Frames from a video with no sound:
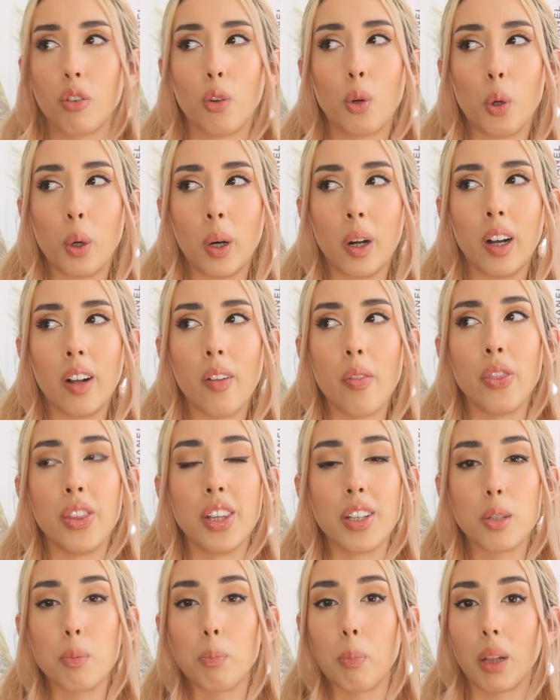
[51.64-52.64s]
for
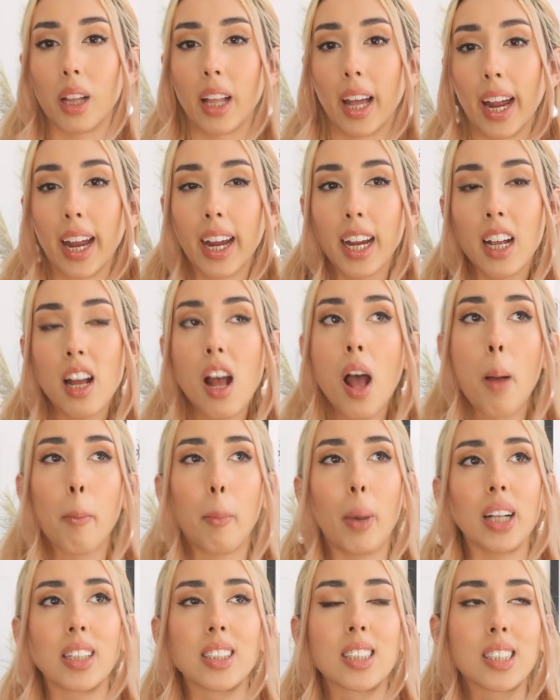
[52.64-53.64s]
display
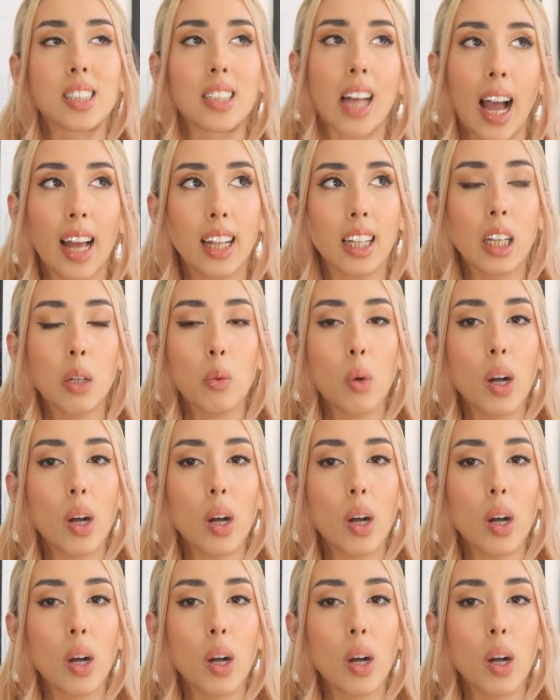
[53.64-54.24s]
but styling